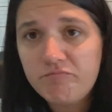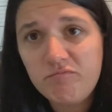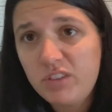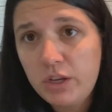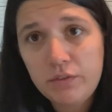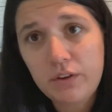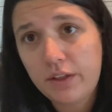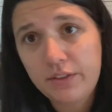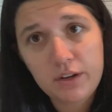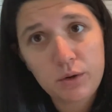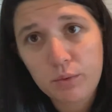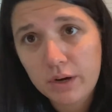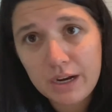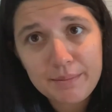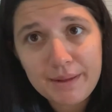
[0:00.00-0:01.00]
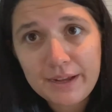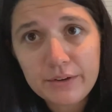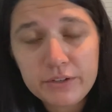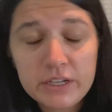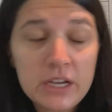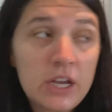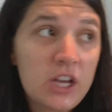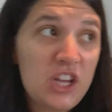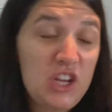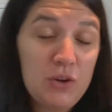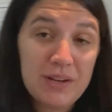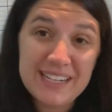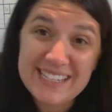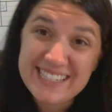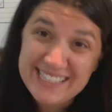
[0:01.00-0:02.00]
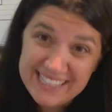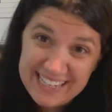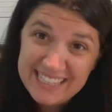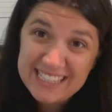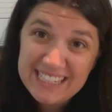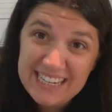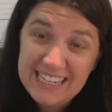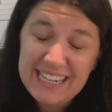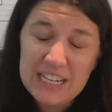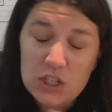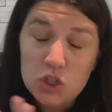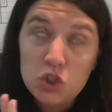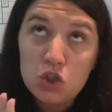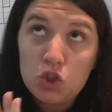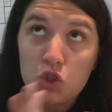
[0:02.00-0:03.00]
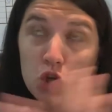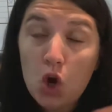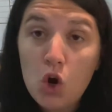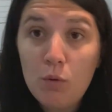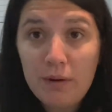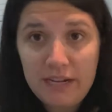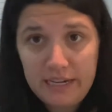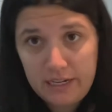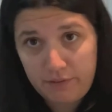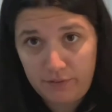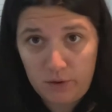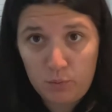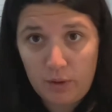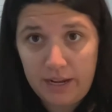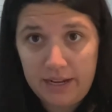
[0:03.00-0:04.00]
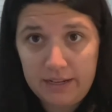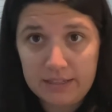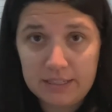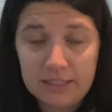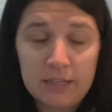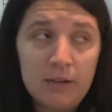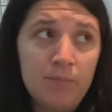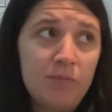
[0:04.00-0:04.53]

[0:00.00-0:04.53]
you have nothing to worry about. You can season it in so many different ways,